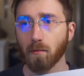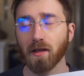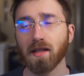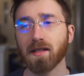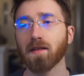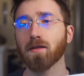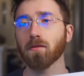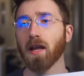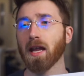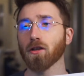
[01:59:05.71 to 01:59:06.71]
But this gives
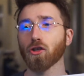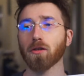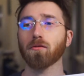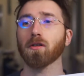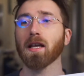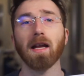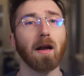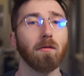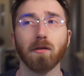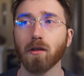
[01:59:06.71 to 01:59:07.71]
you a general
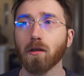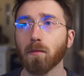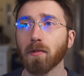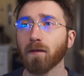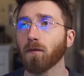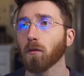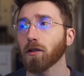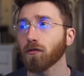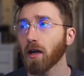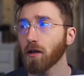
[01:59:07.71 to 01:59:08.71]
layout before
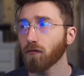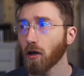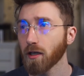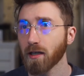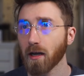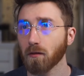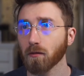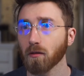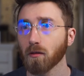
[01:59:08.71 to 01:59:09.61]
you try to draw it down.